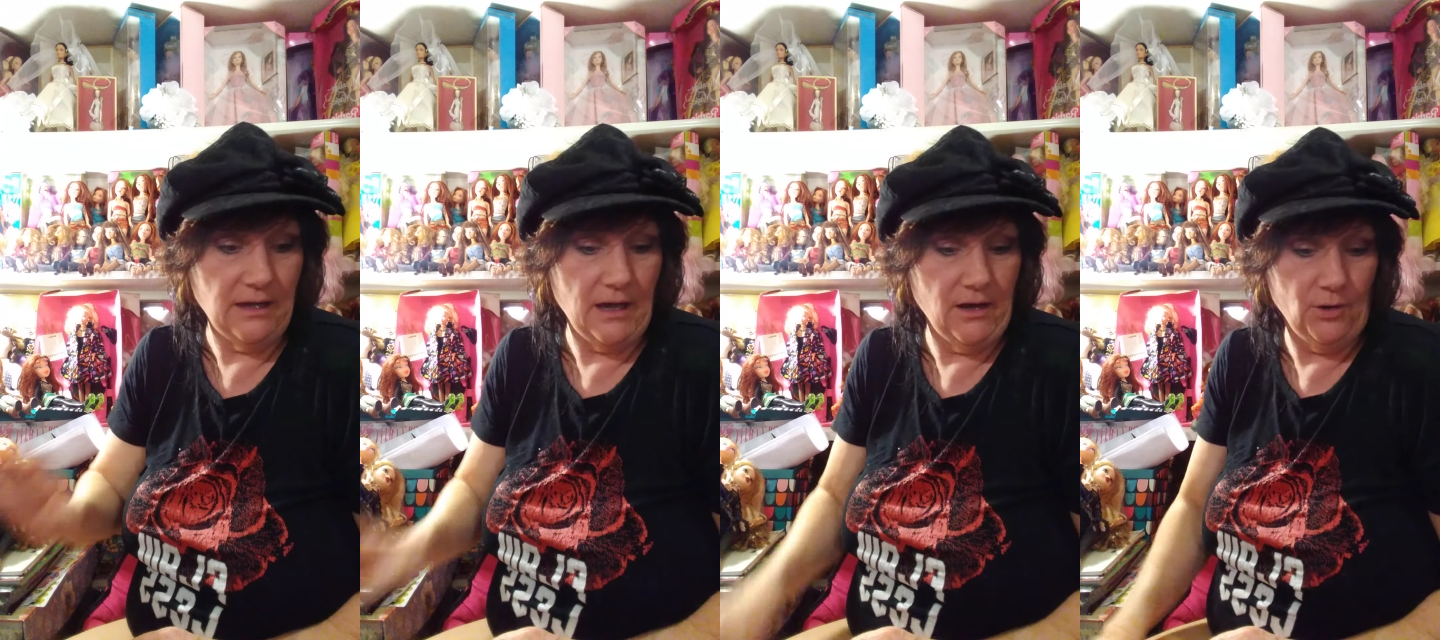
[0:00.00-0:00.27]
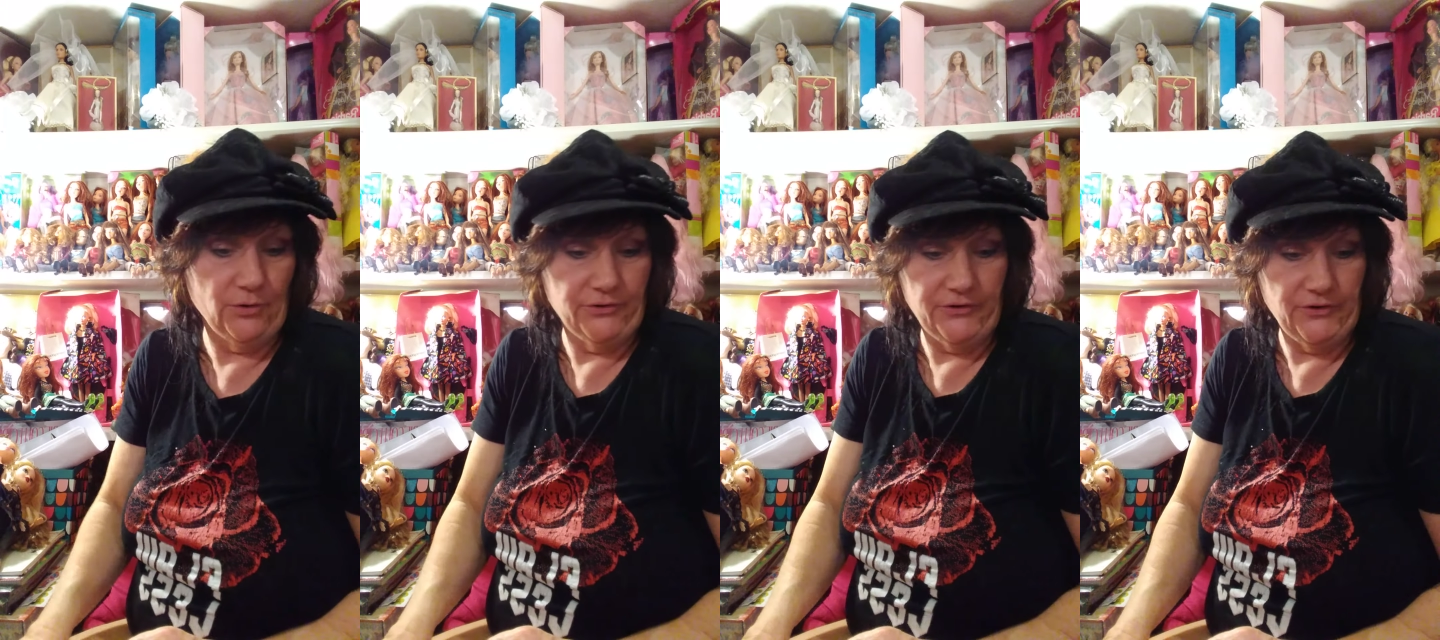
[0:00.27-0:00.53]

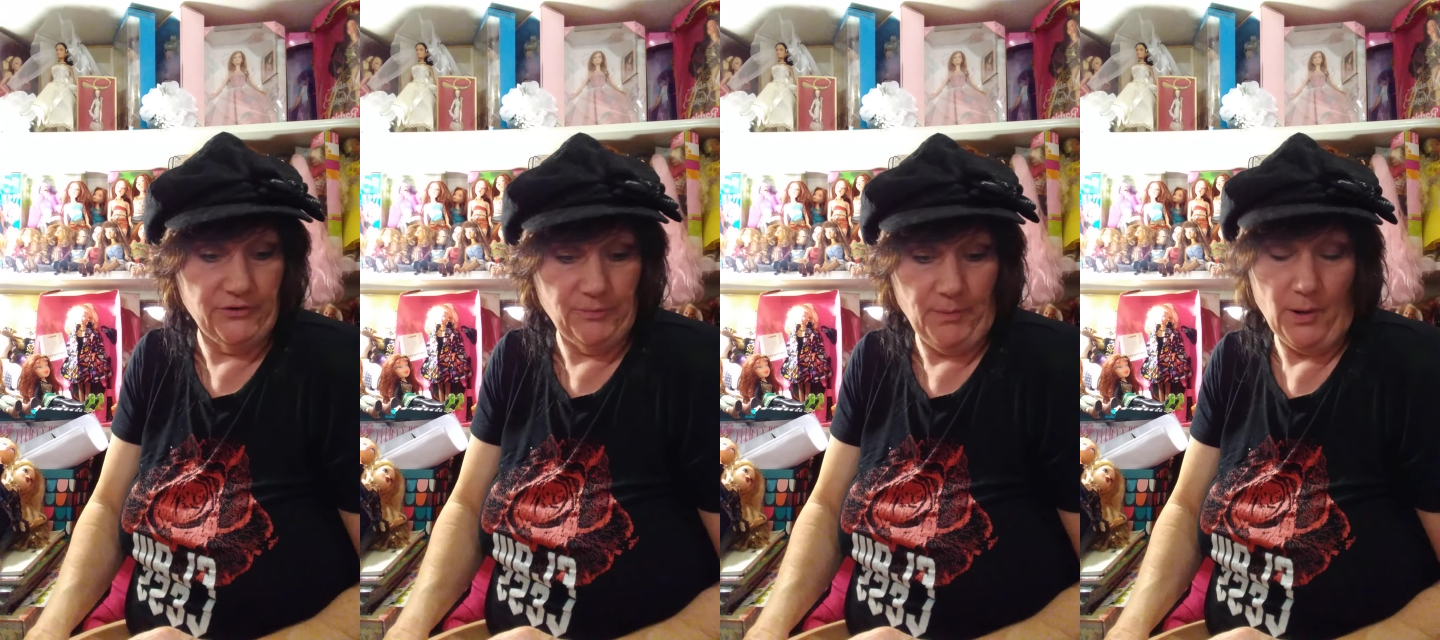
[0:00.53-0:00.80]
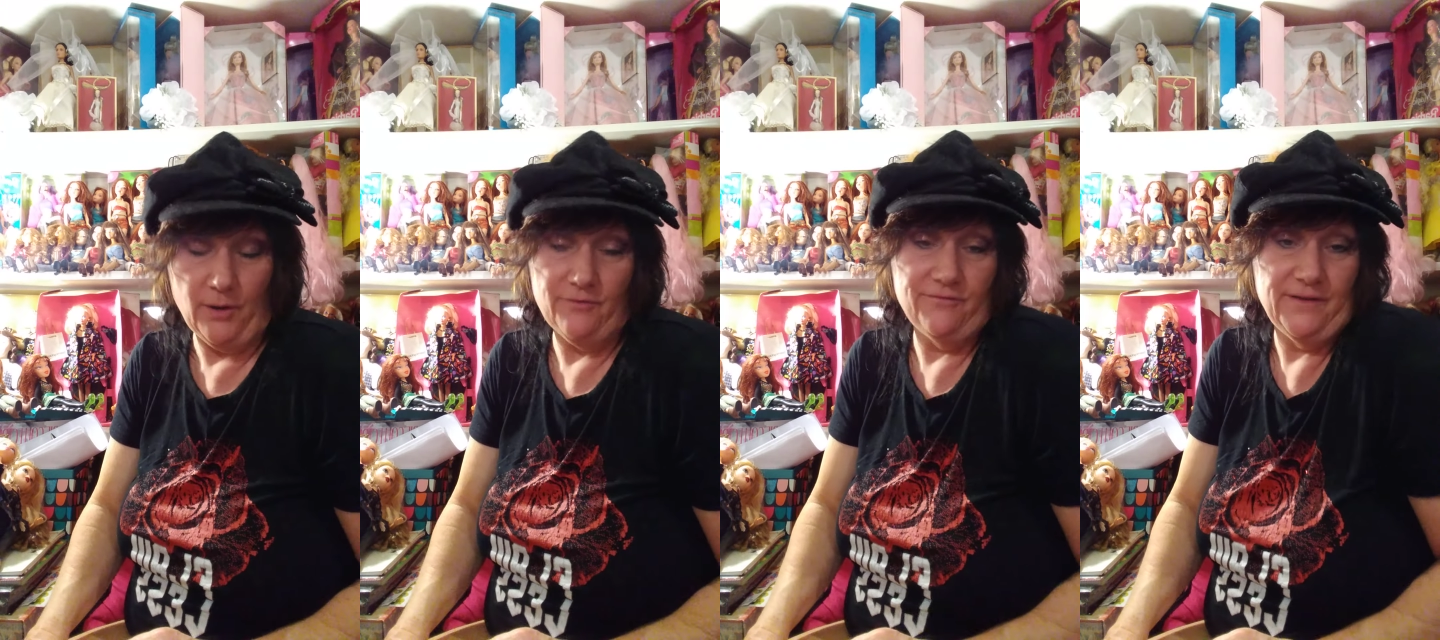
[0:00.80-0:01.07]
else is
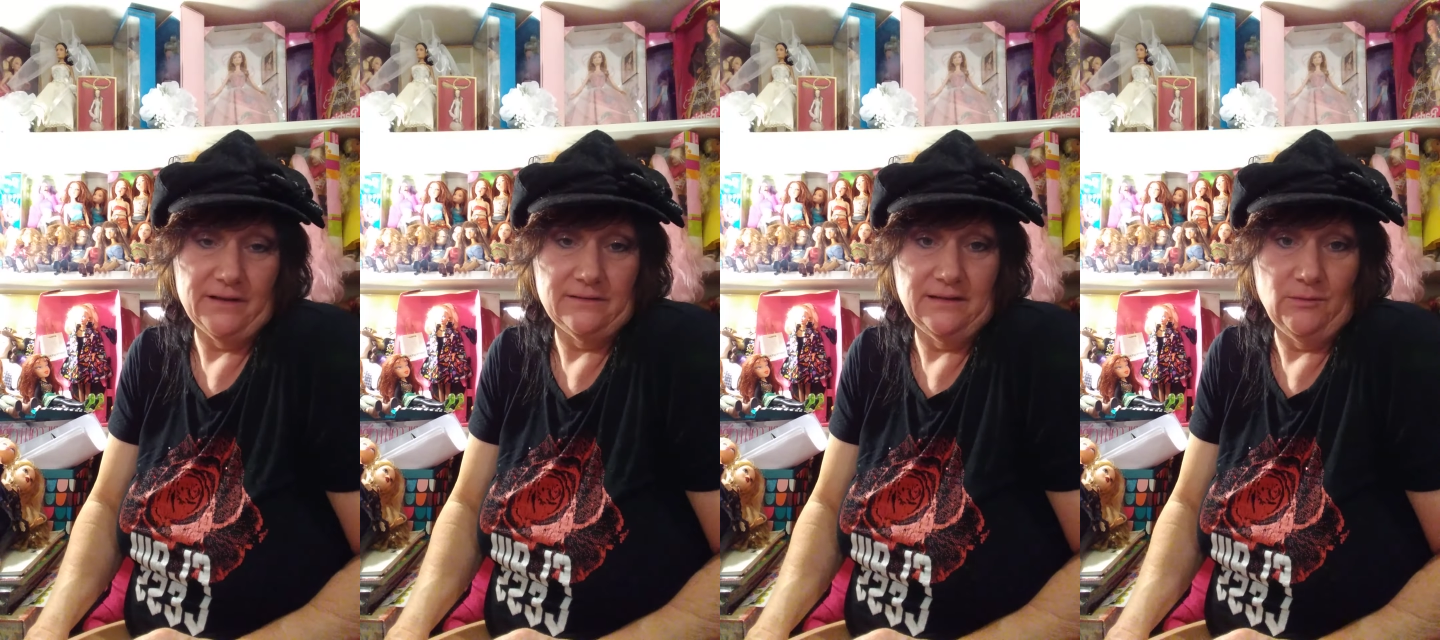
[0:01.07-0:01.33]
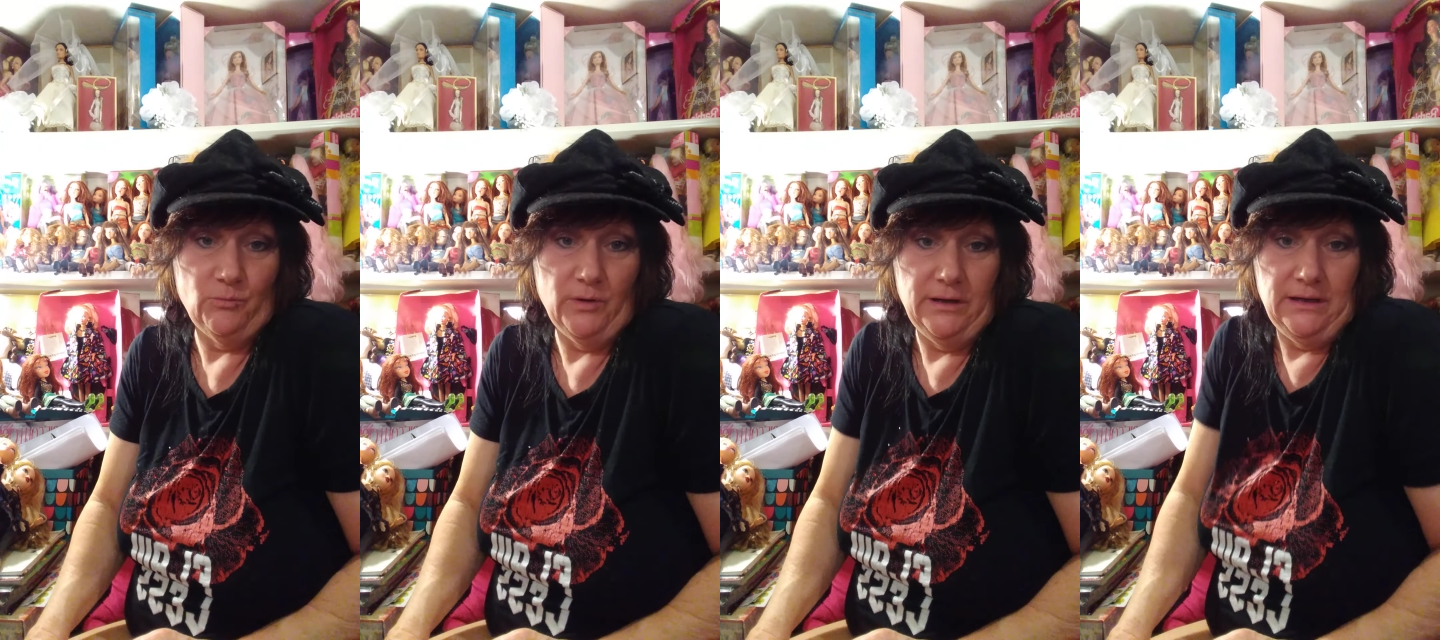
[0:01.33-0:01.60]
perfect
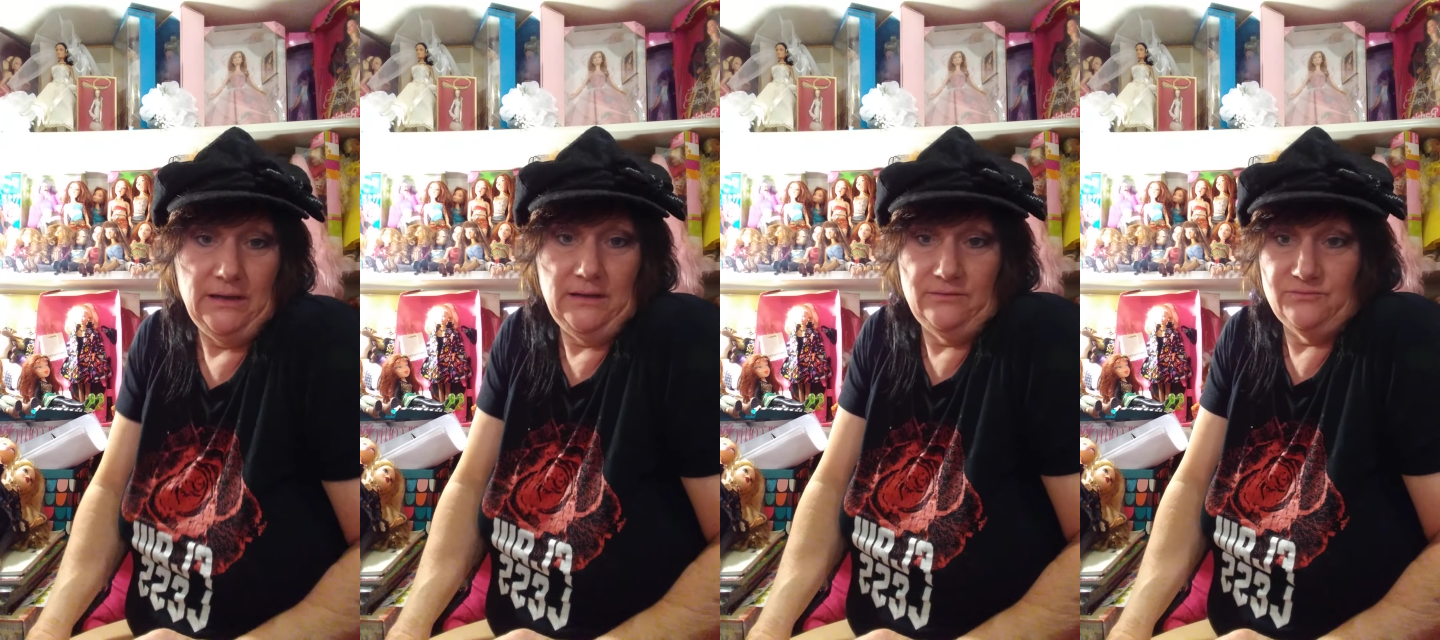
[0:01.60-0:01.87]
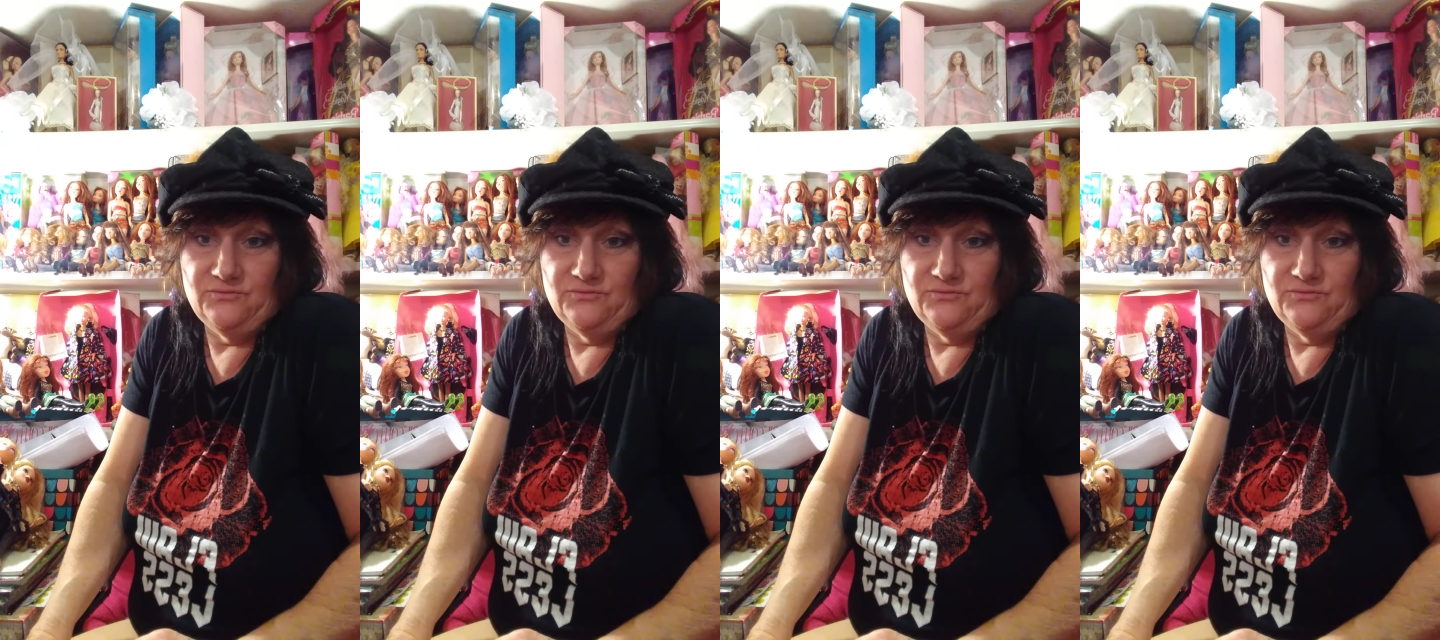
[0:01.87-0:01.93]
and we